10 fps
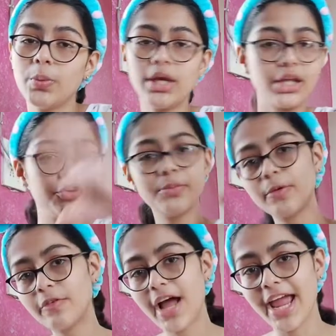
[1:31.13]
we're gonna
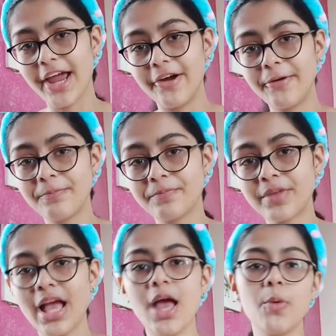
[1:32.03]
remove our hair,
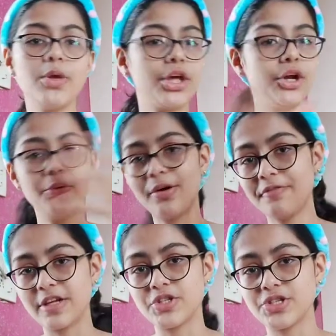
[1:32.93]
we're gonna do a
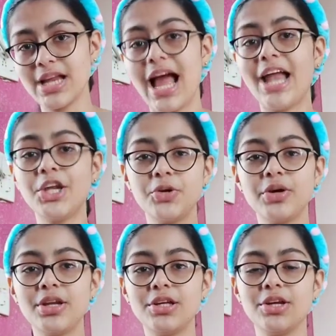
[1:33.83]
facial, and you're
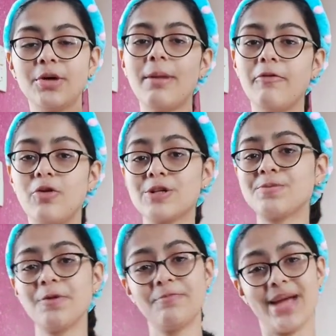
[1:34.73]
gonna hear my voice
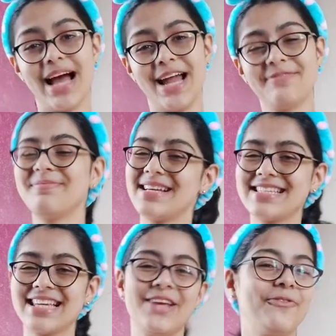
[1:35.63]
from behind,
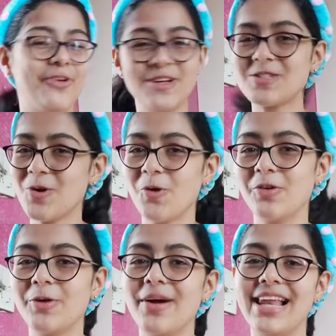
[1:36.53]
basically voice
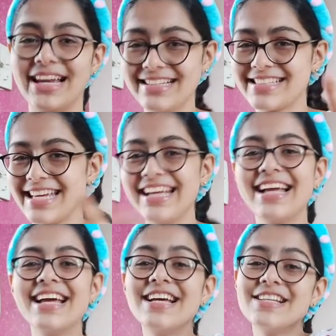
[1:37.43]
over while editing.
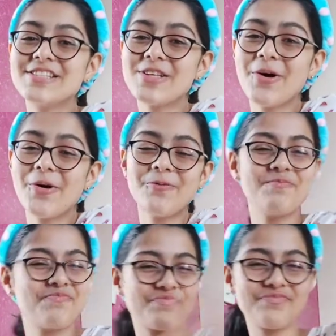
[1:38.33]
So
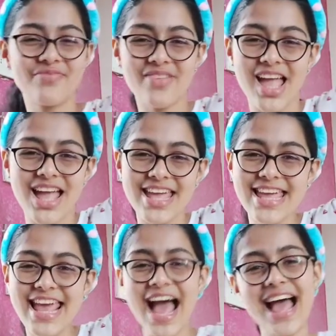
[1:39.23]

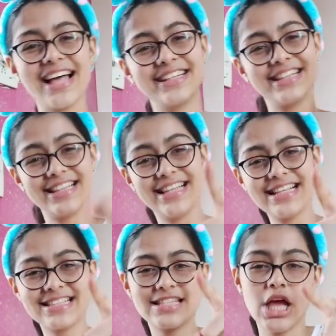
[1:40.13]
yeah,
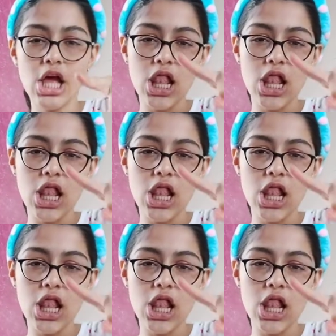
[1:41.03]
let's